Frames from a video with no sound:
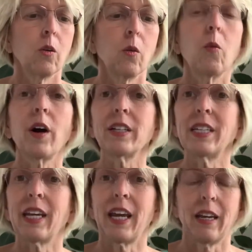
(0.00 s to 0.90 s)
One
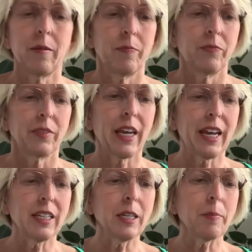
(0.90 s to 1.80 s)
day,
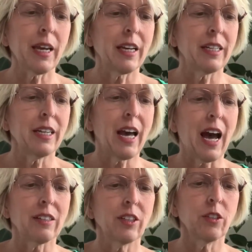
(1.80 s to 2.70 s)
Andy Pandy
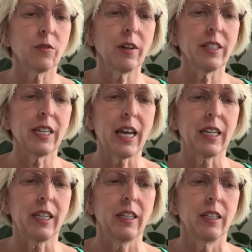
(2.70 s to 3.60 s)
asked his friend
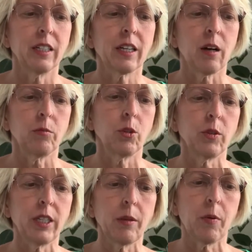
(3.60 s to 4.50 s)
Teddy to come to a
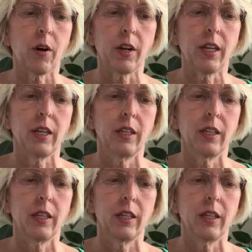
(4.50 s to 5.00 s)
tea party.